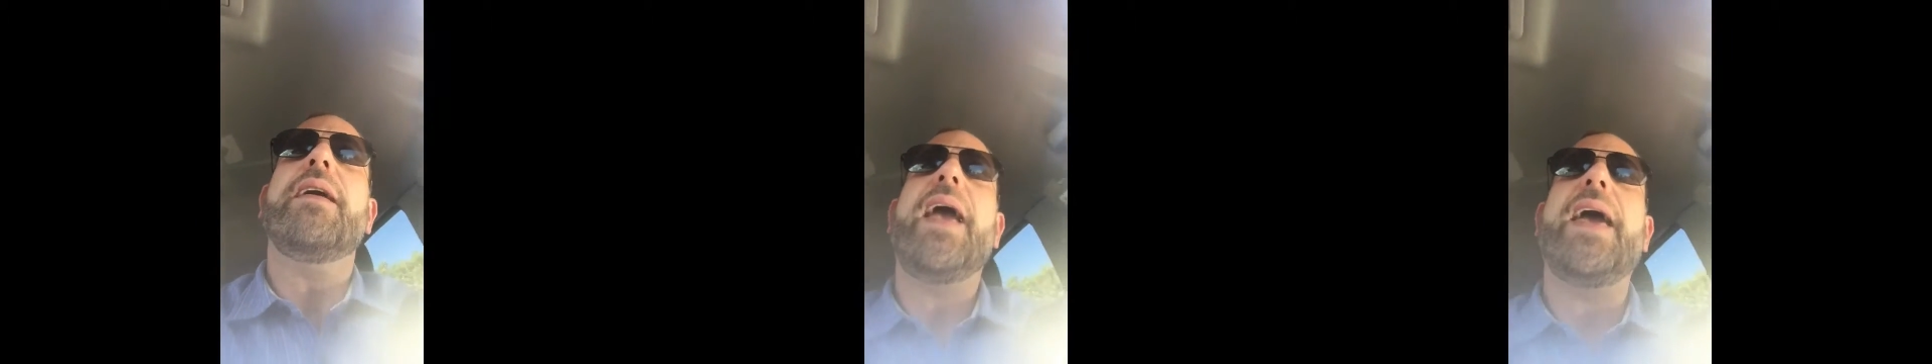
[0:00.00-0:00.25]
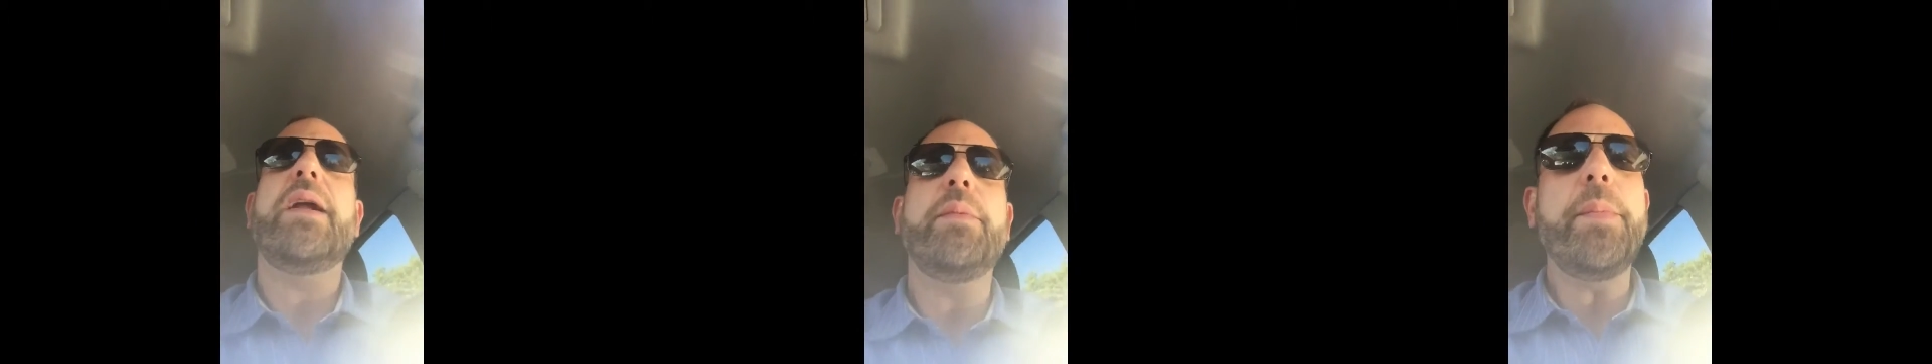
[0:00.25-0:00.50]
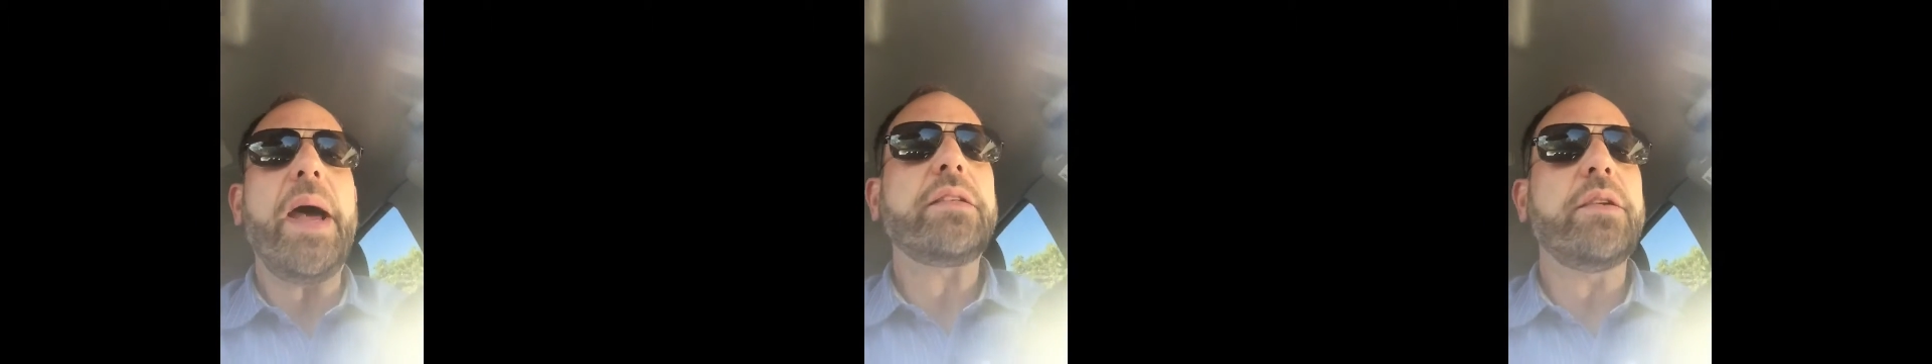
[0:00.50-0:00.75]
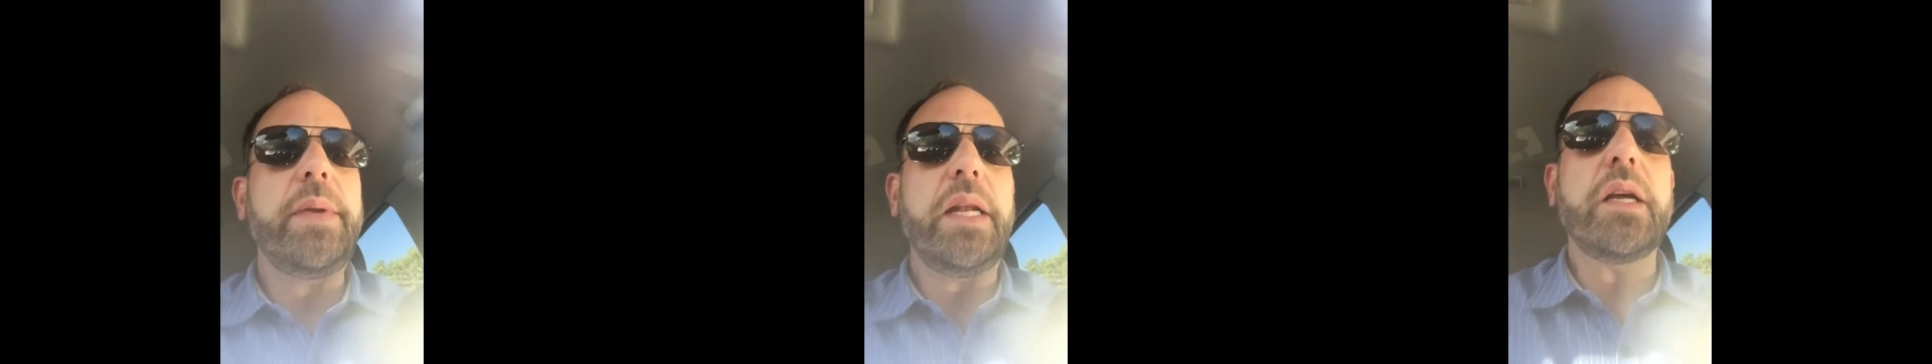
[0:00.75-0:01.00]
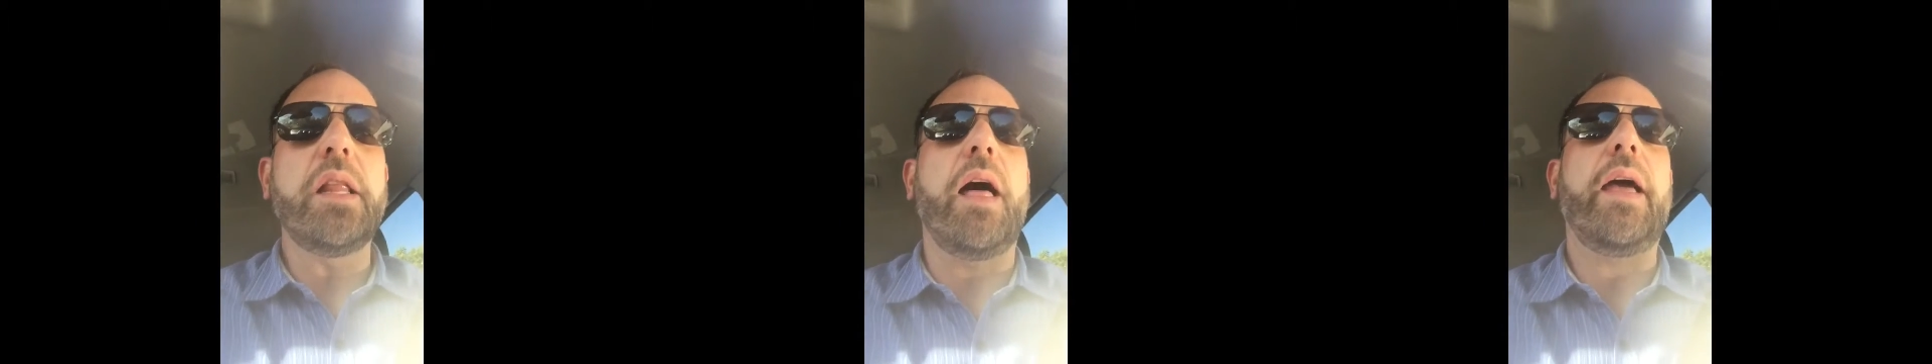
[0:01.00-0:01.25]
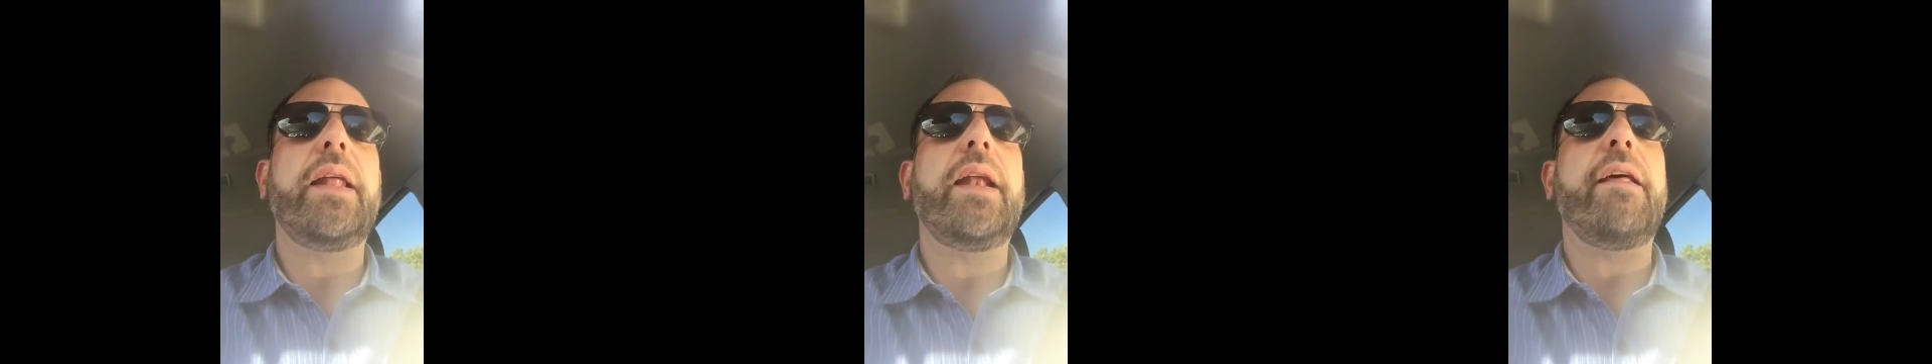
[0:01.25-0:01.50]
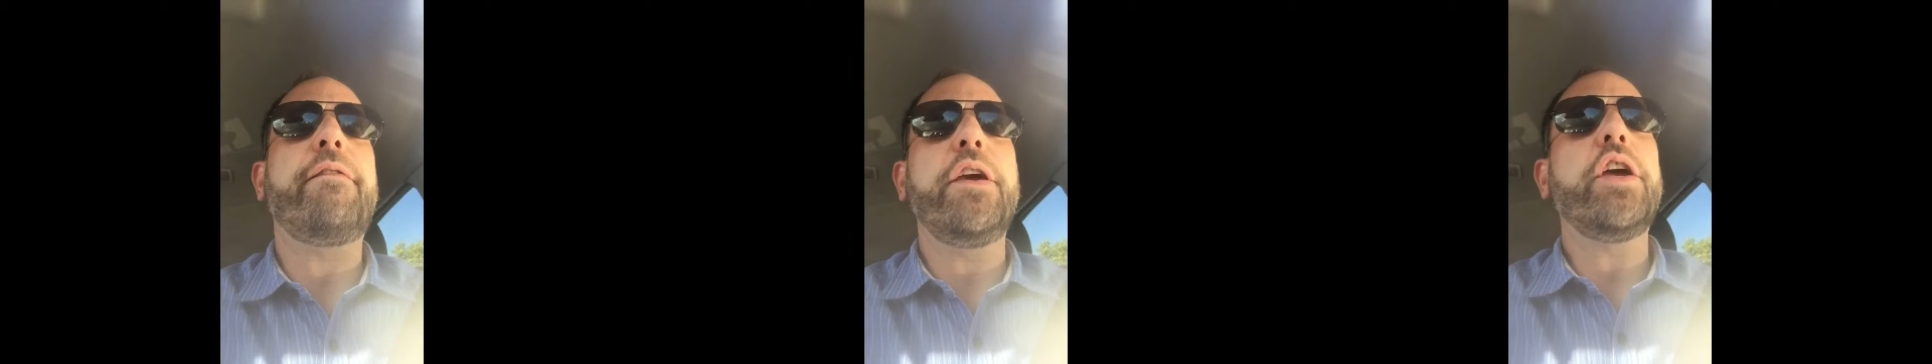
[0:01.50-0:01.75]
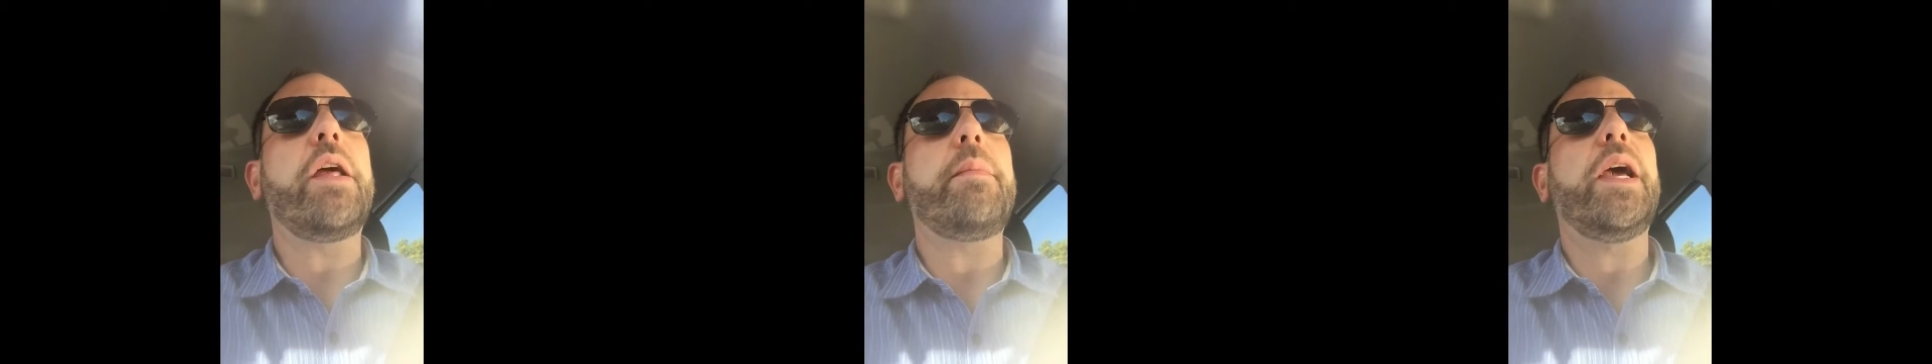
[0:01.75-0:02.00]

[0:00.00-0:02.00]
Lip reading: and I'm about to meet a client, and I figured I'd